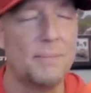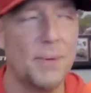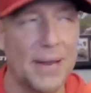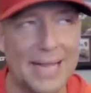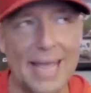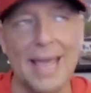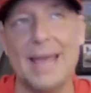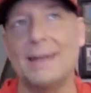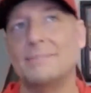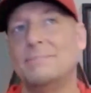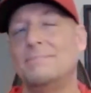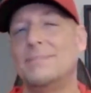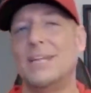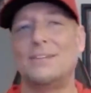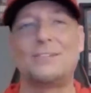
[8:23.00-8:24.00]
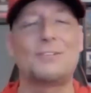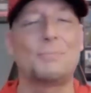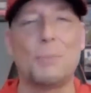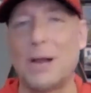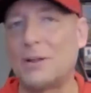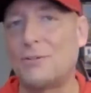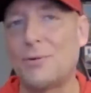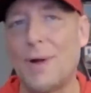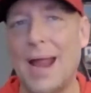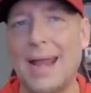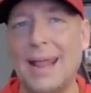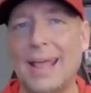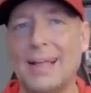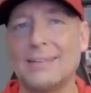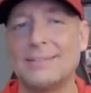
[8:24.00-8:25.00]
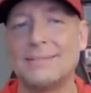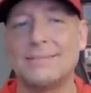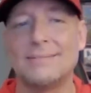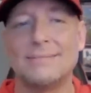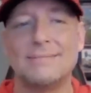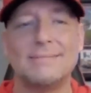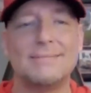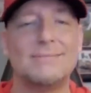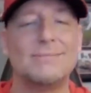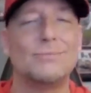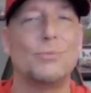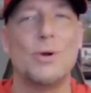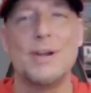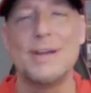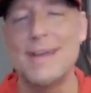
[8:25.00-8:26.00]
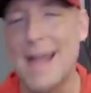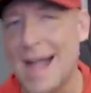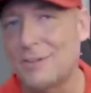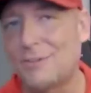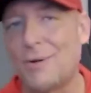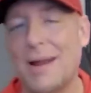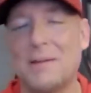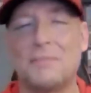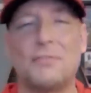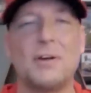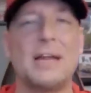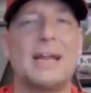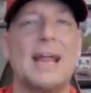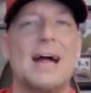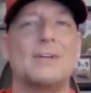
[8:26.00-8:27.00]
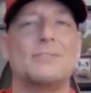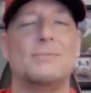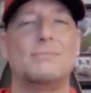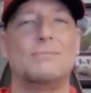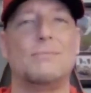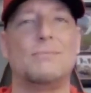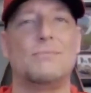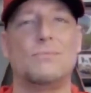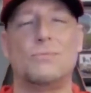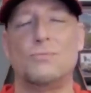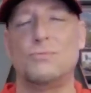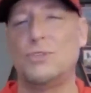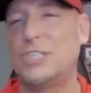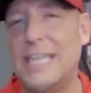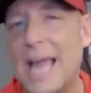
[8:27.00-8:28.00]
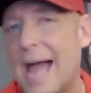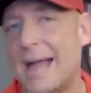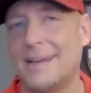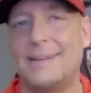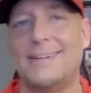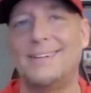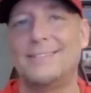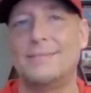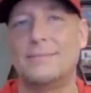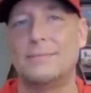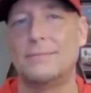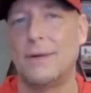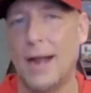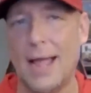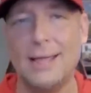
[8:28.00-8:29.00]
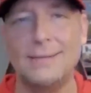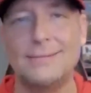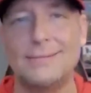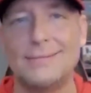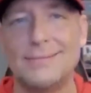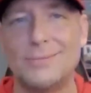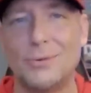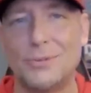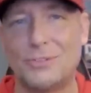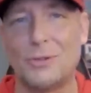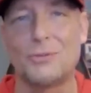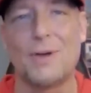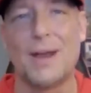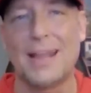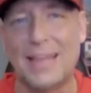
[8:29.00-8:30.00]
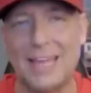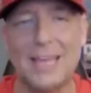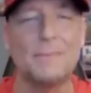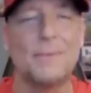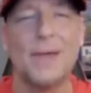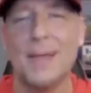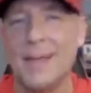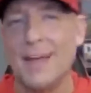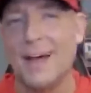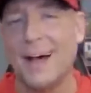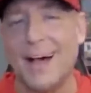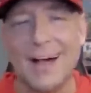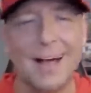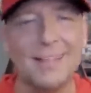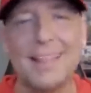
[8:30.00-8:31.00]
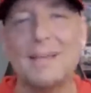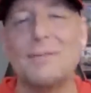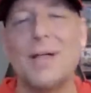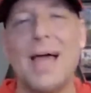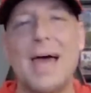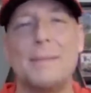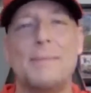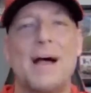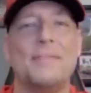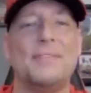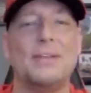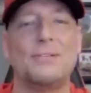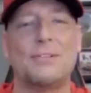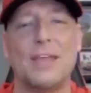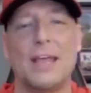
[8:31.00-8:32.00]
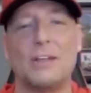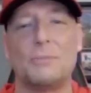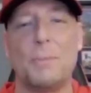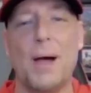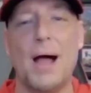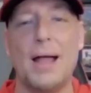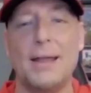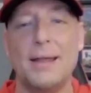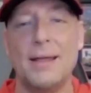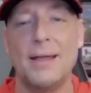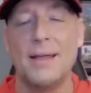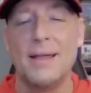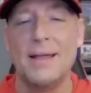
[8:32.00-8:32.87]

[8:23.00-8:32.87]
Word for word: But again, it's spring training. We're not trying to freak out yet, right? We're still trying to keep uh, a level head about these things. But